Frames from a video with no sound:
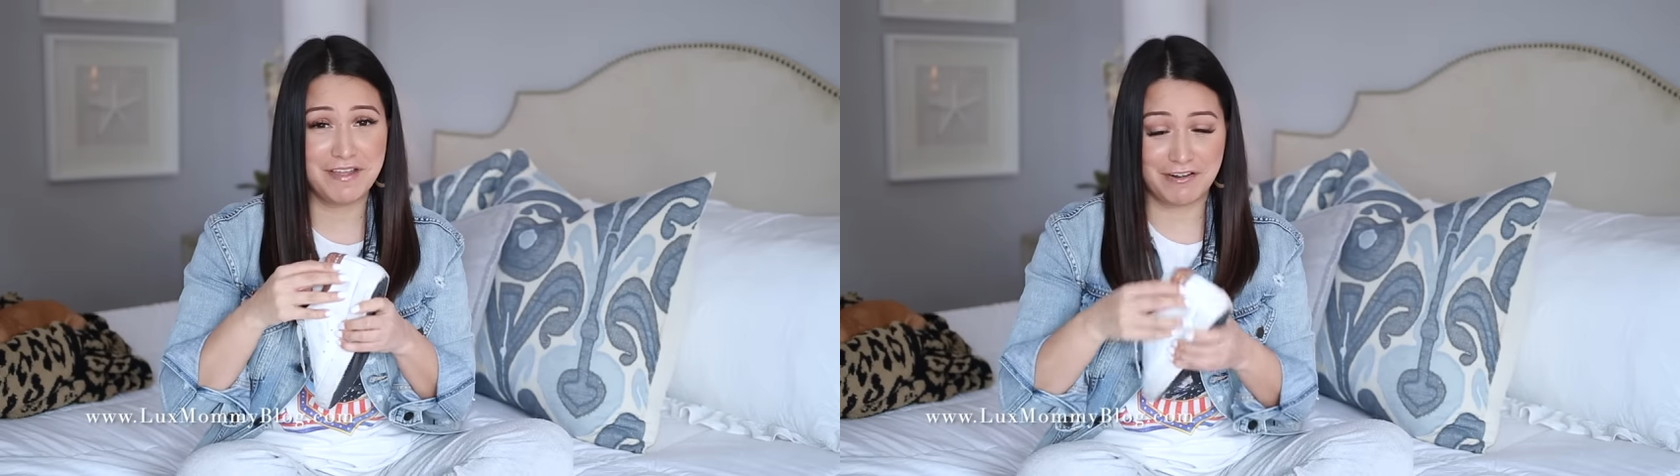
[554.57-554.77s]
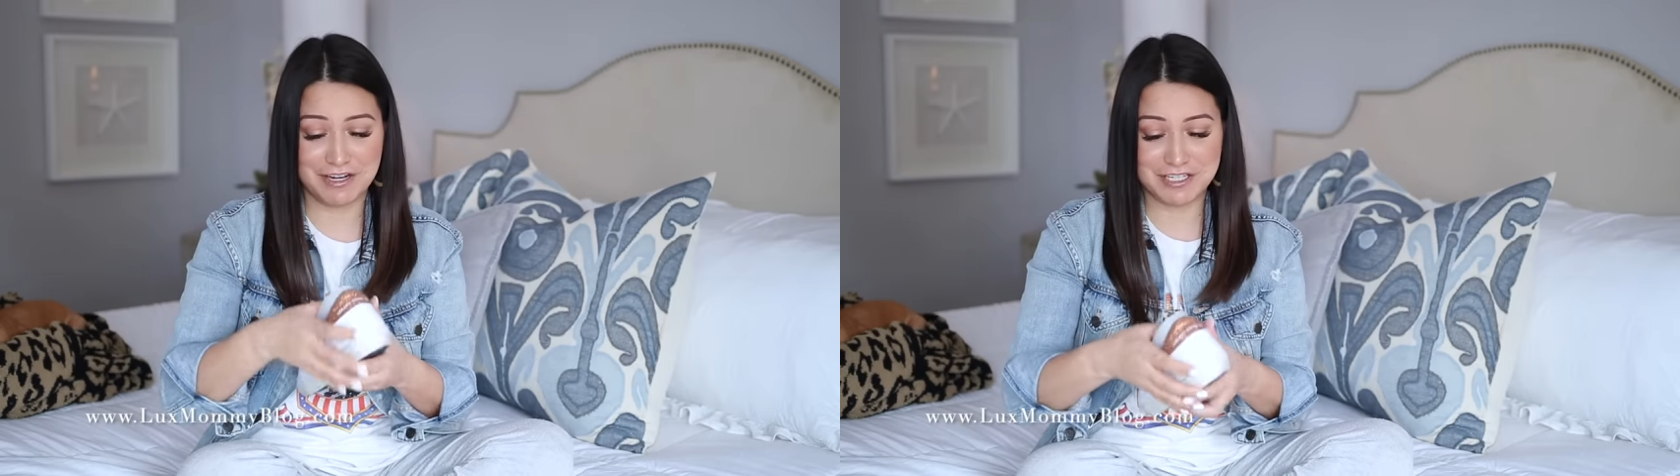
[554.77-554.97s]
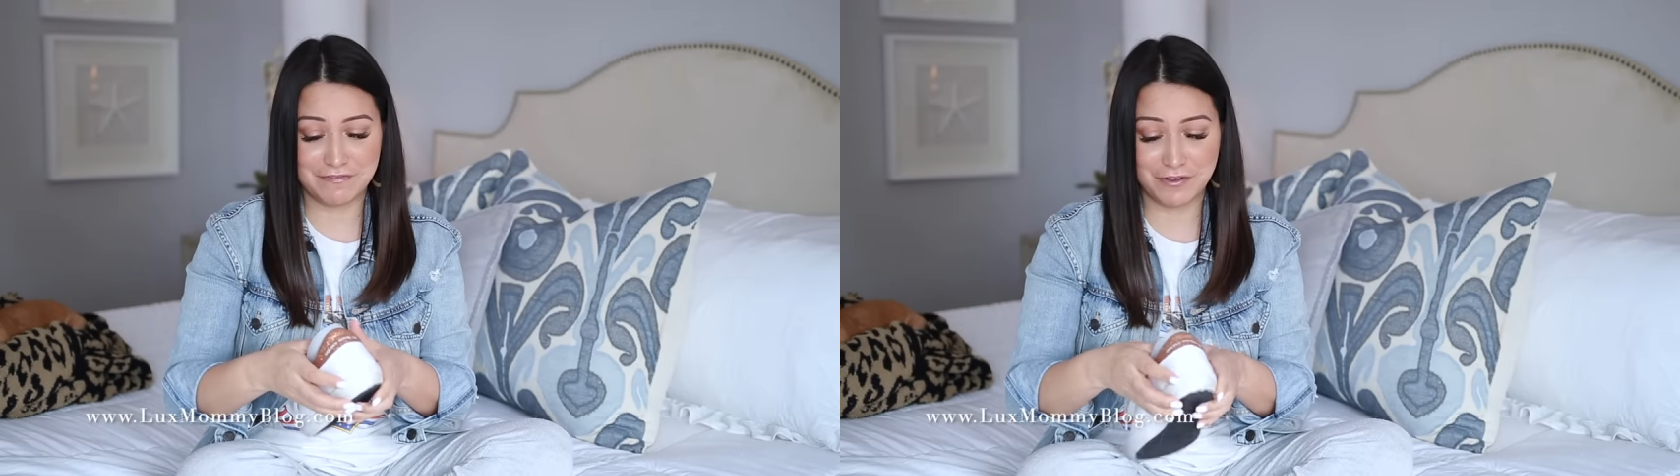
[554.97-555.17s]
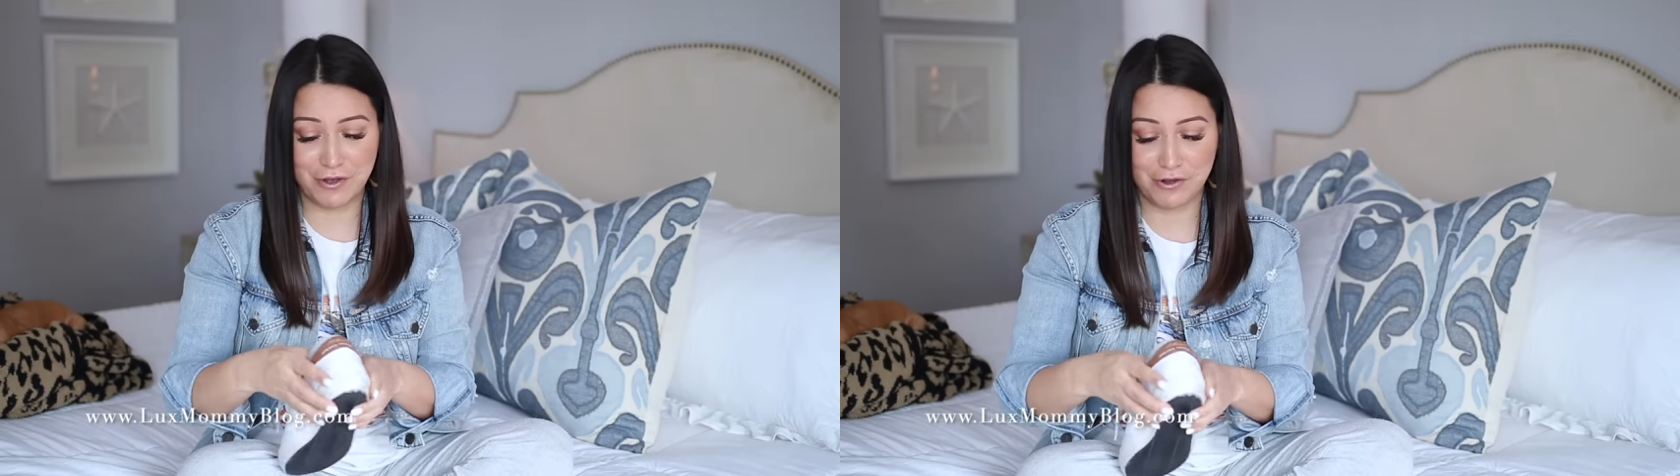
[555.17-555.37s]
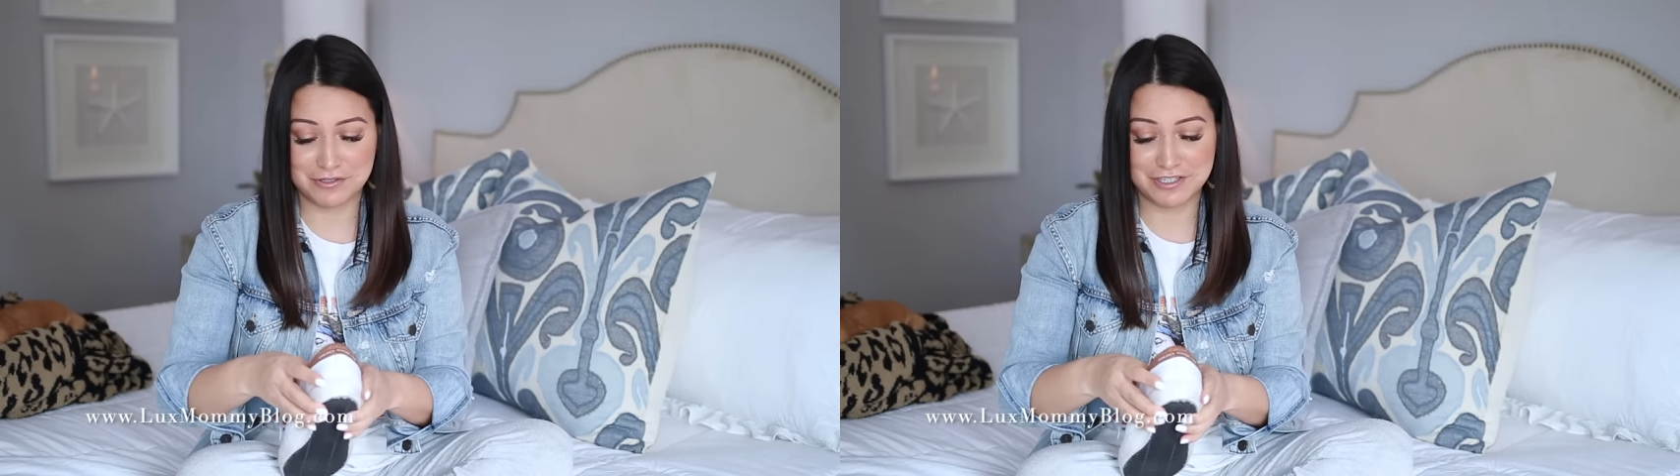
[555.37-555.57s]
very
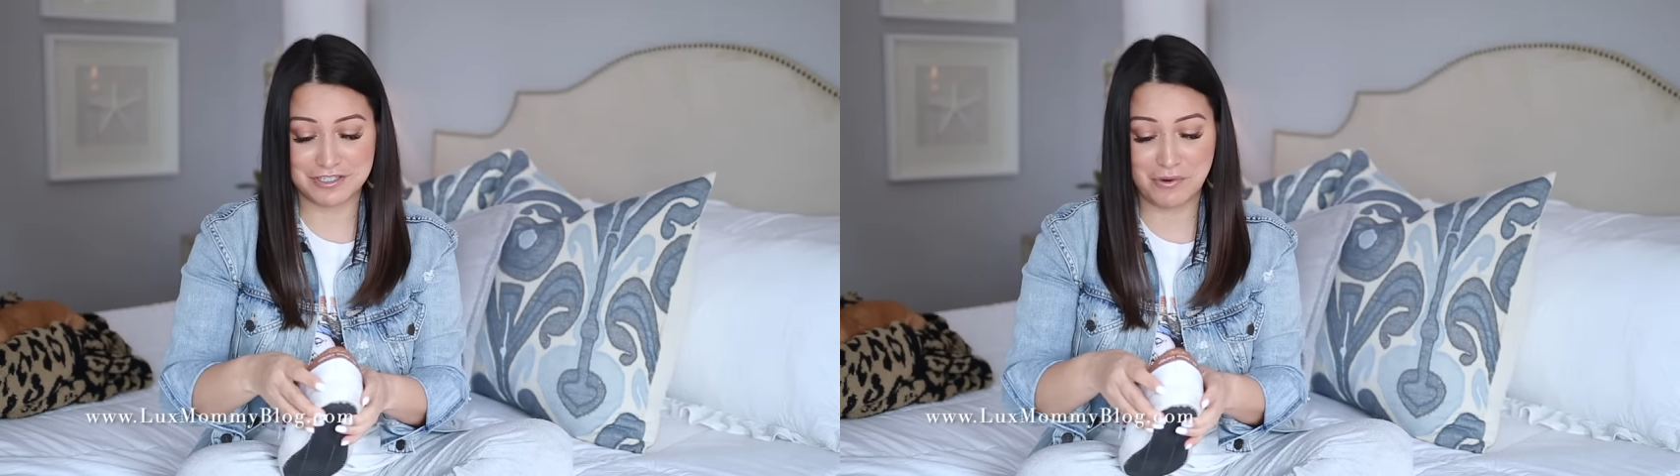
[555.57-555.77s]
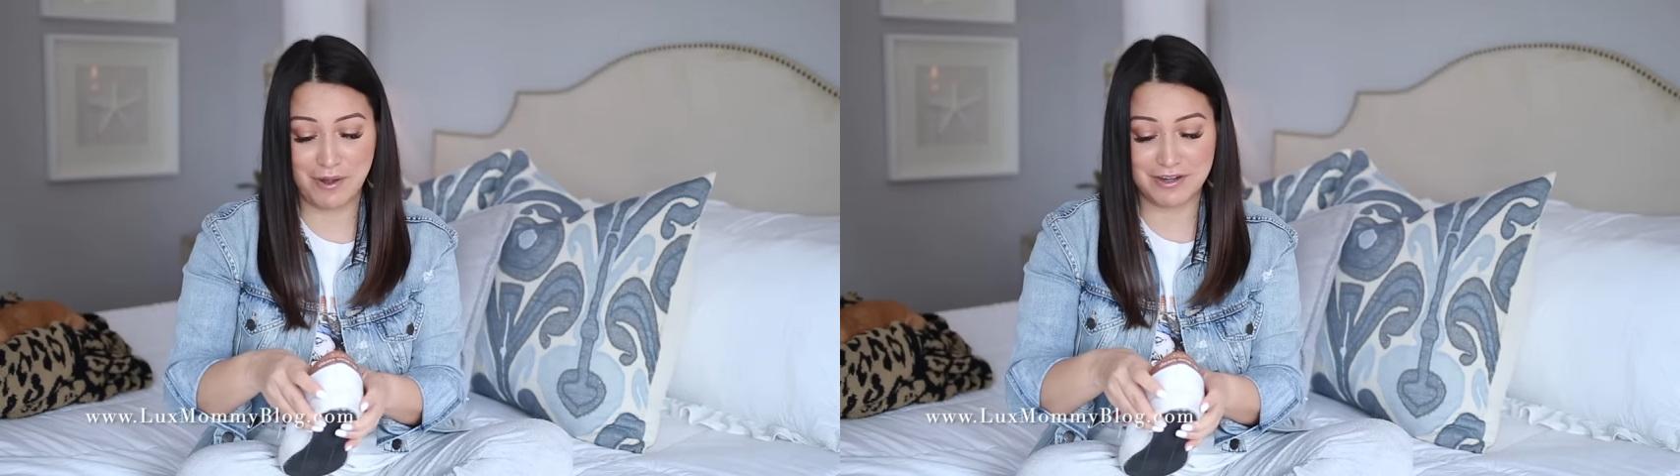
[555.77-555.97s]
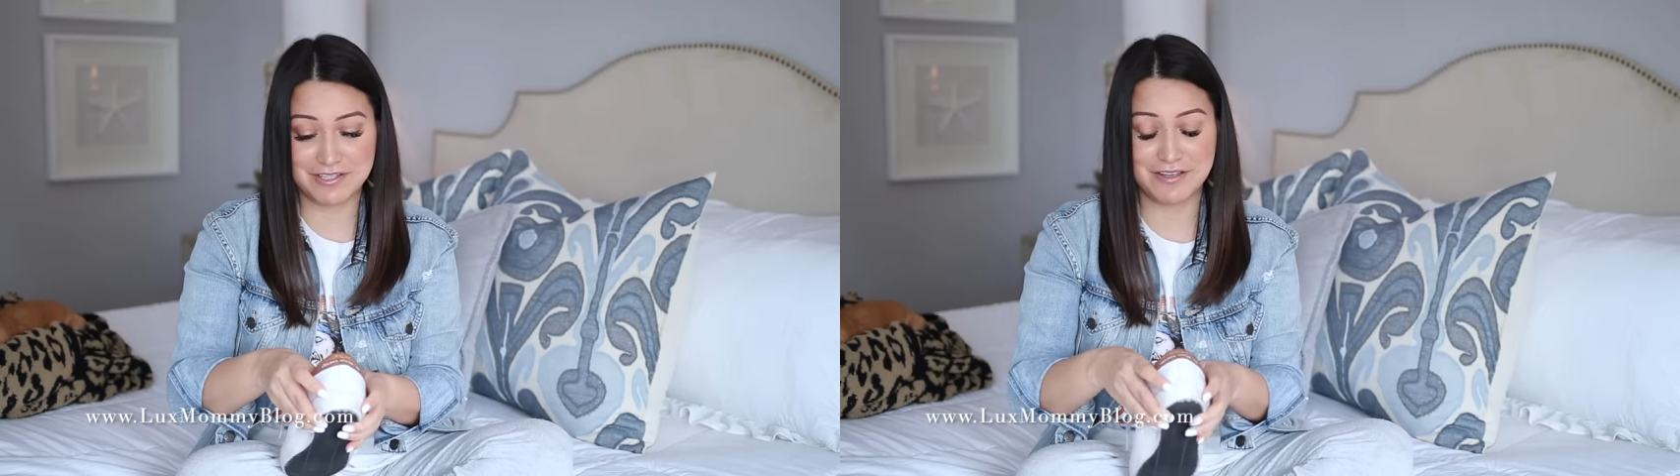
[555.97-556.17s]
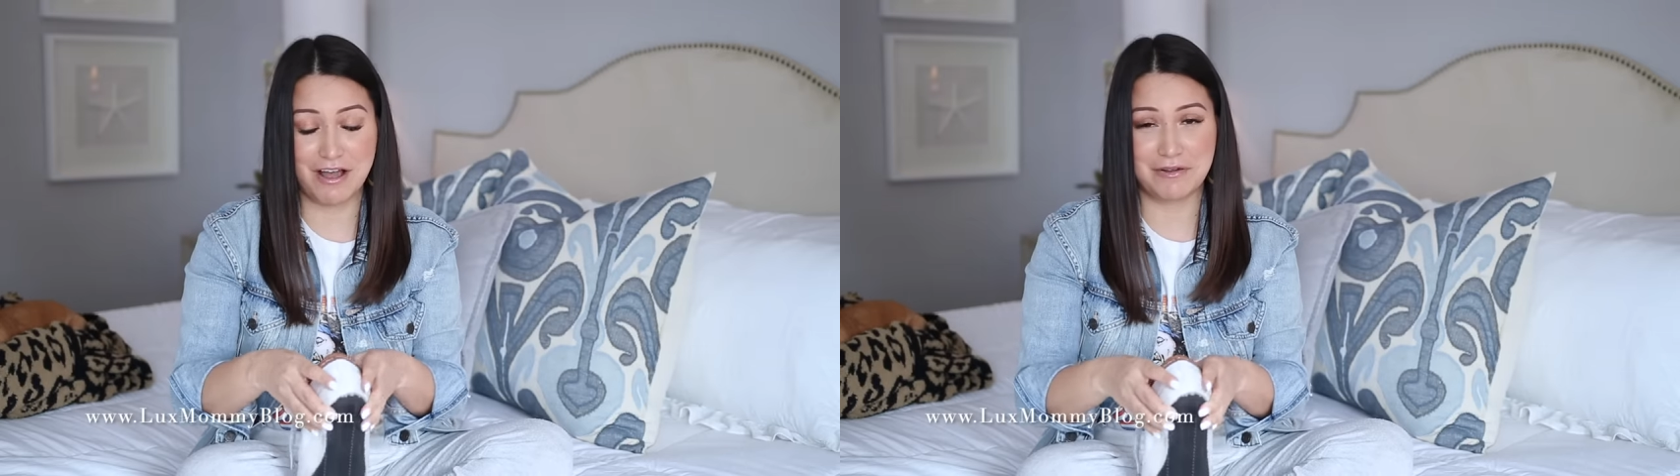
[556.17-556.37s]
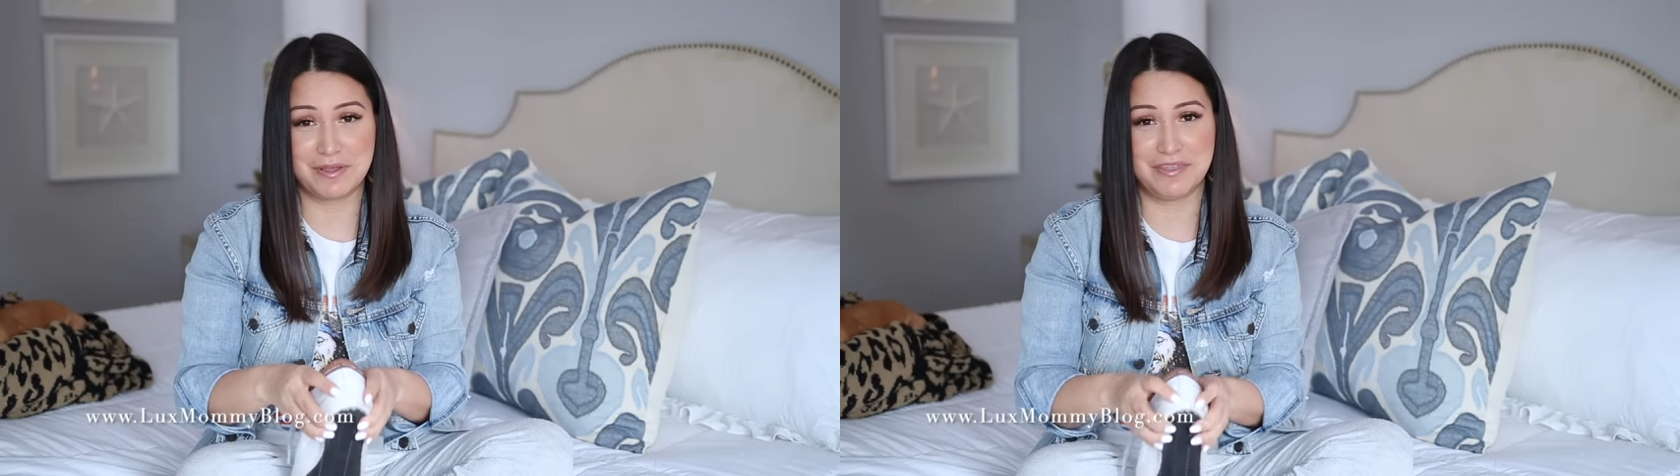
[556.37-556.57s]
difficult to wear a
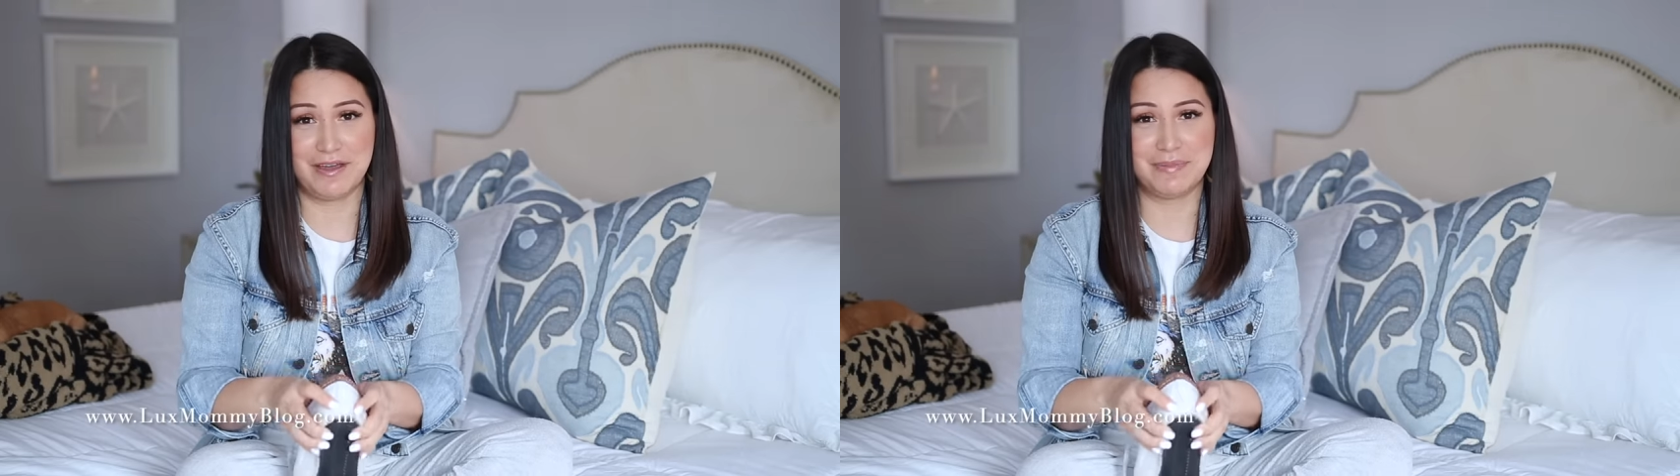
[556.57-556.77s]
sock with it,